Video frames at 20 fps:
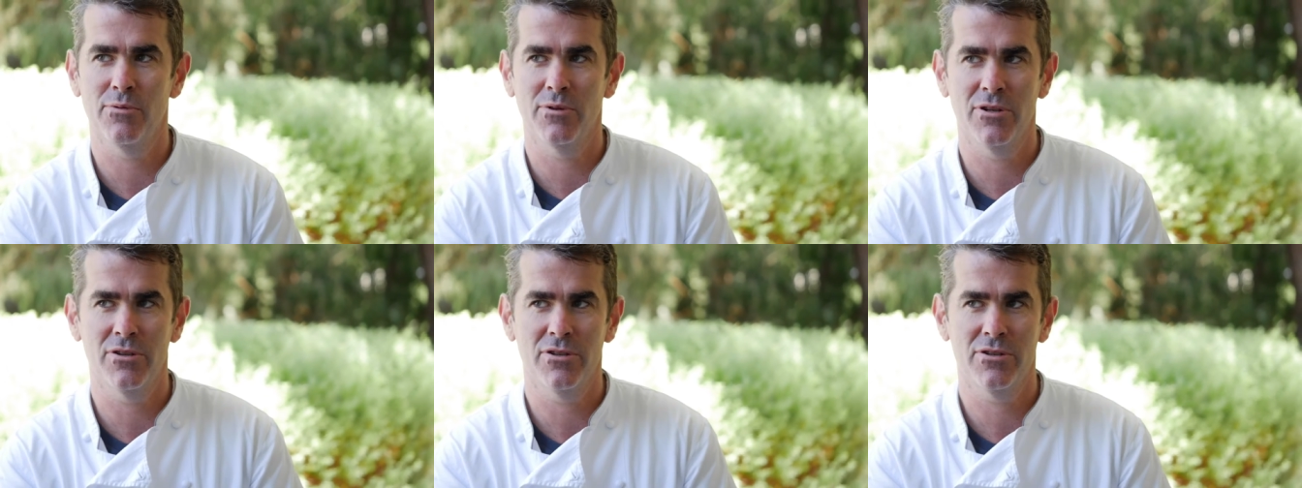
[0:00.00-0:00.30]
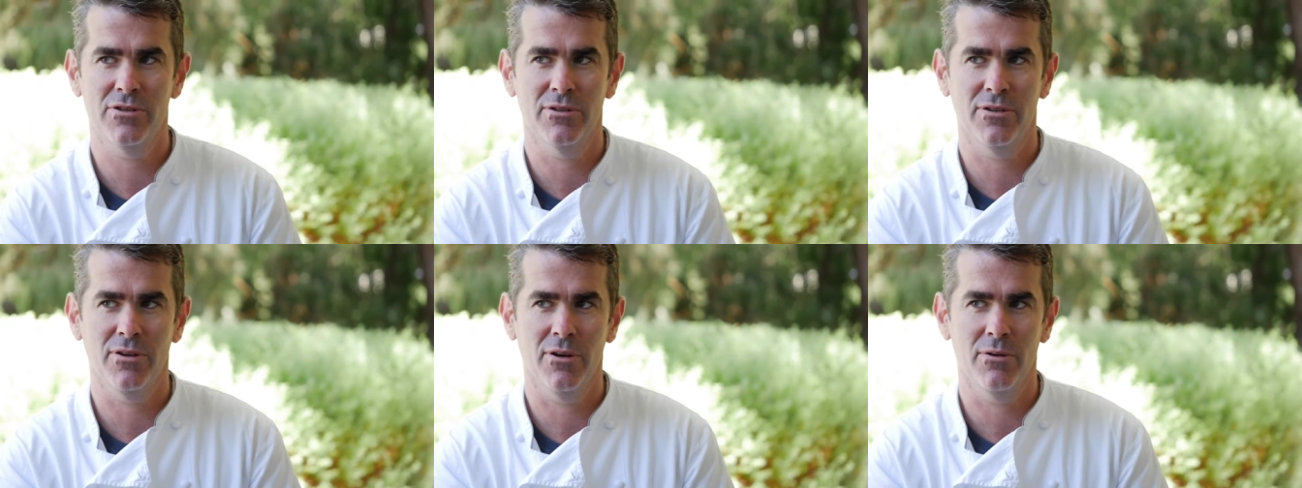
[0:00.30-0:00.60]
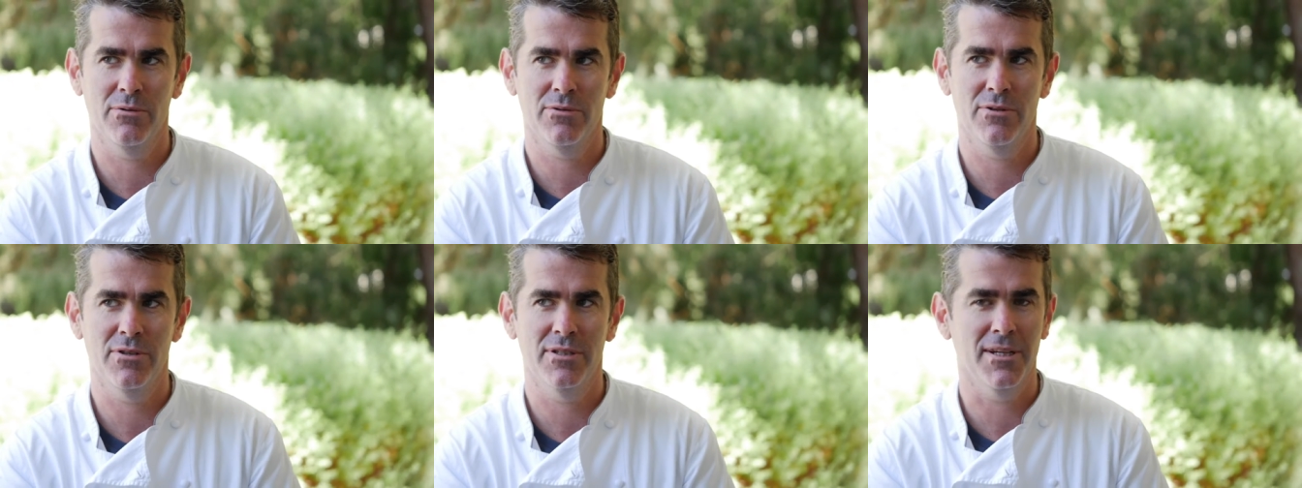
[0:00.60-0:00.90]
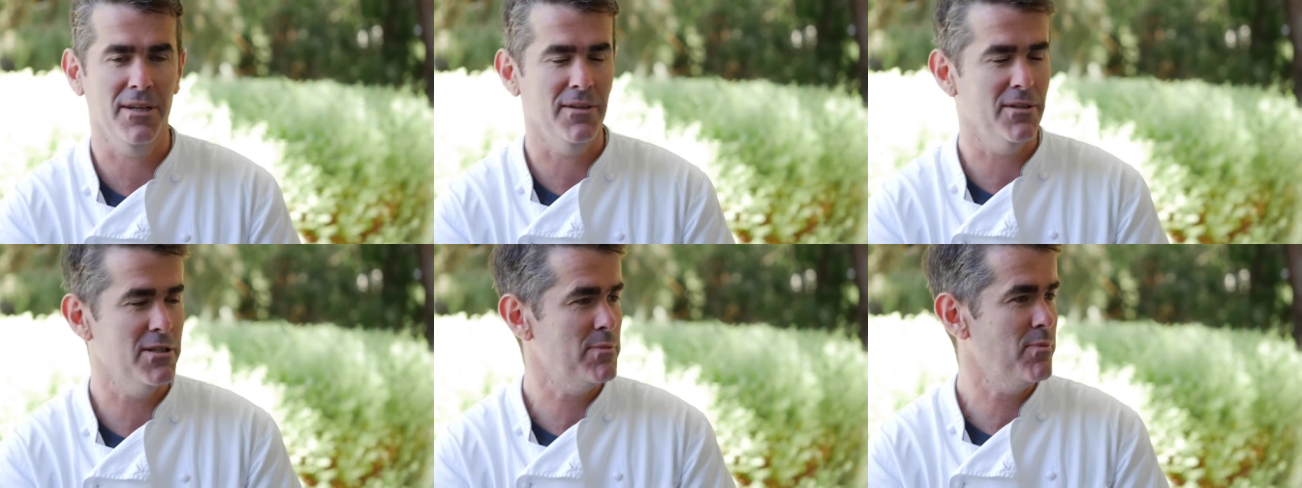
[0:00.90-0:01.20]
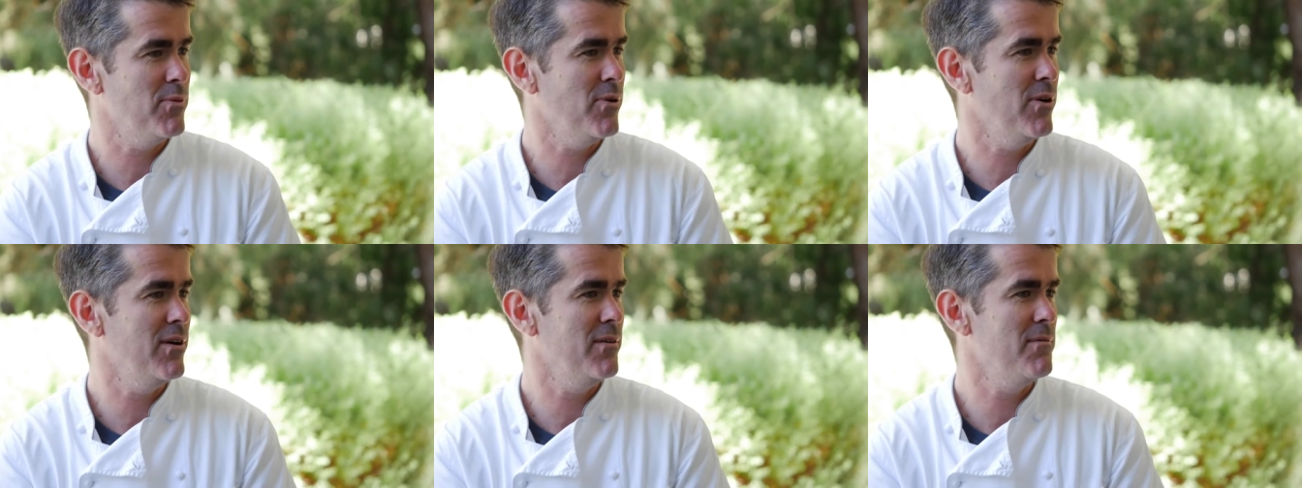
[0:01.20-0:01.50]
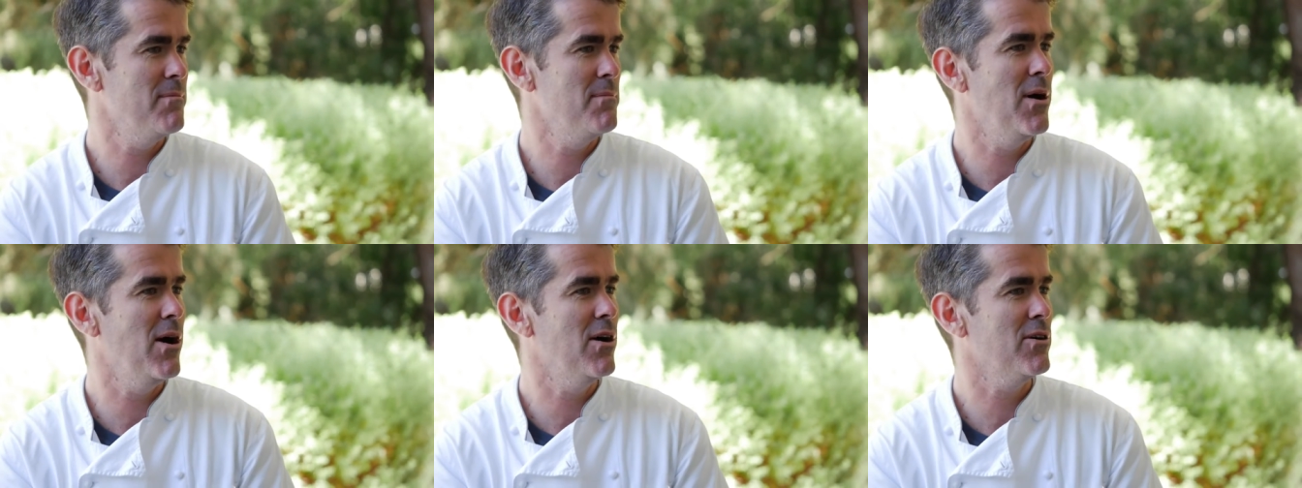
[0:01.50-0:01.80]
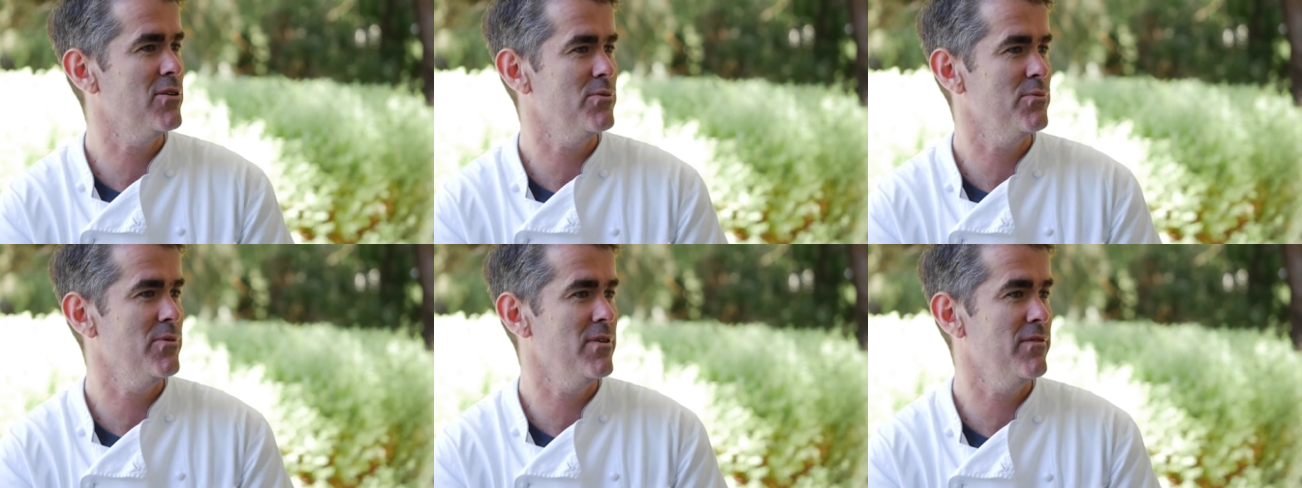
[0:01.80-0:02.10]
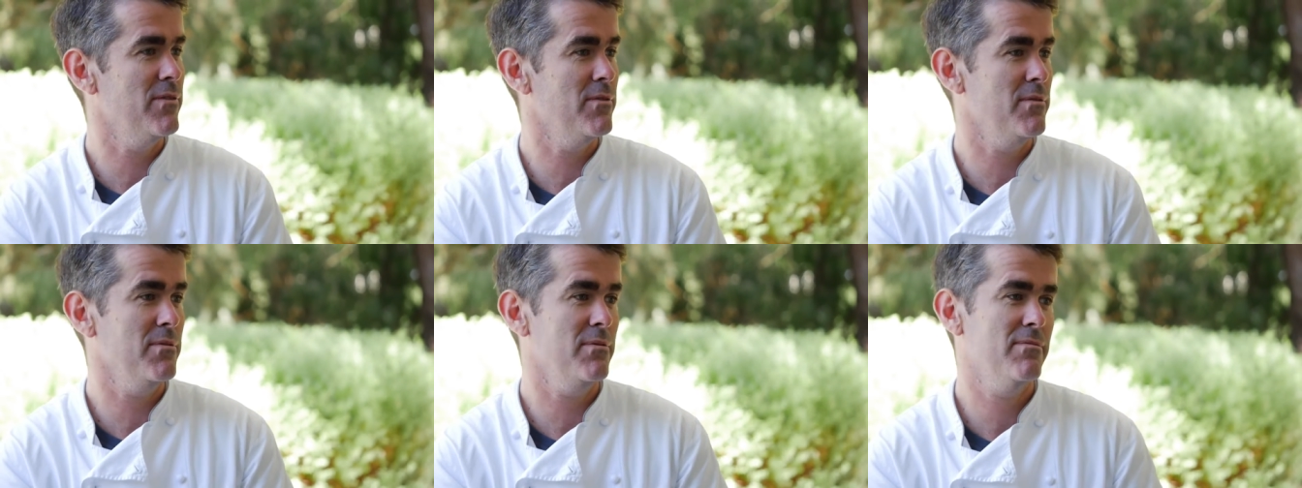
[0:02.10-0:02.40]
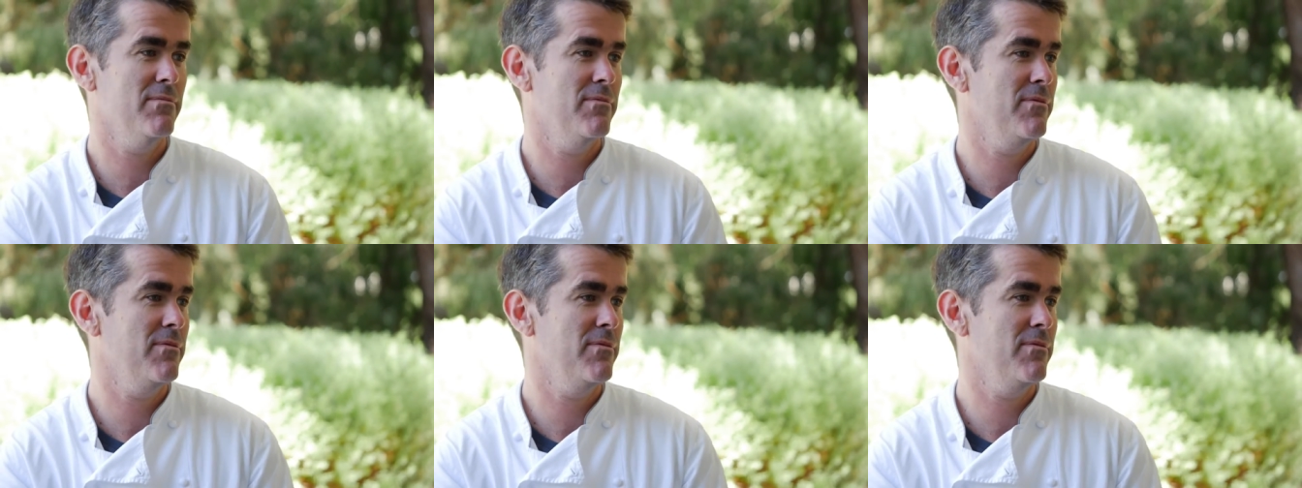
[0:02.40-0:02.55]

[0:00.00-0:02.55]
we used to go to Dunsborough Margaret River